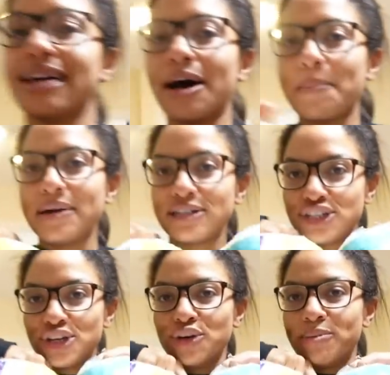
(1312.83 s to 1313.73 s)
up
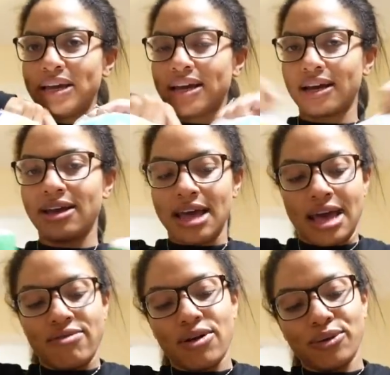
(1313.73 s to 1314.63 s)
2 big
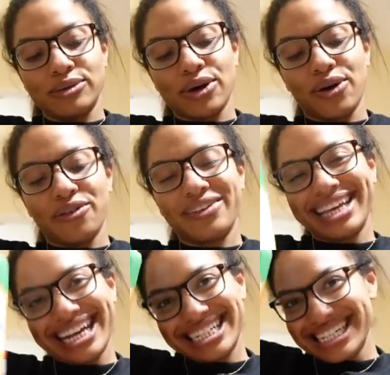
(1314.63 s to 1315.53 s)
rolls of
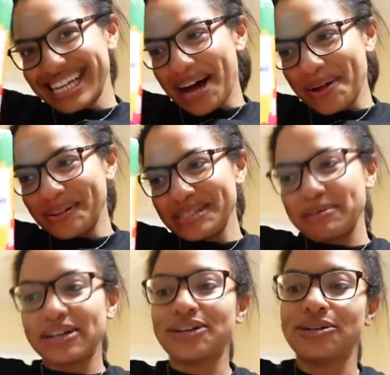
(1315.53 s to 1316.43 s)
kitchen towels
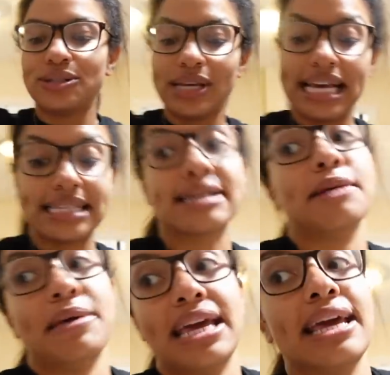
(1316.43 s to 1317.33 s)
because it's
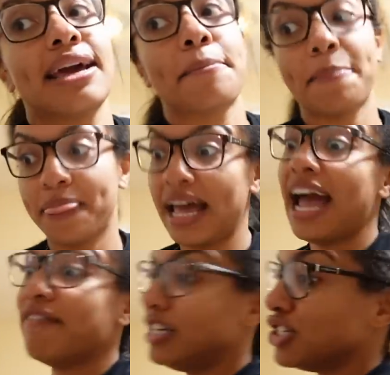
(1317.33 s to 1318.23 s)
gonna be
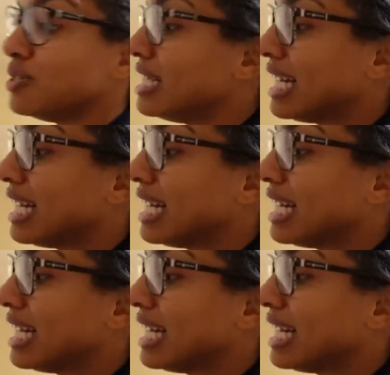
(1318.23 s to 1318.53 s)
heavy duty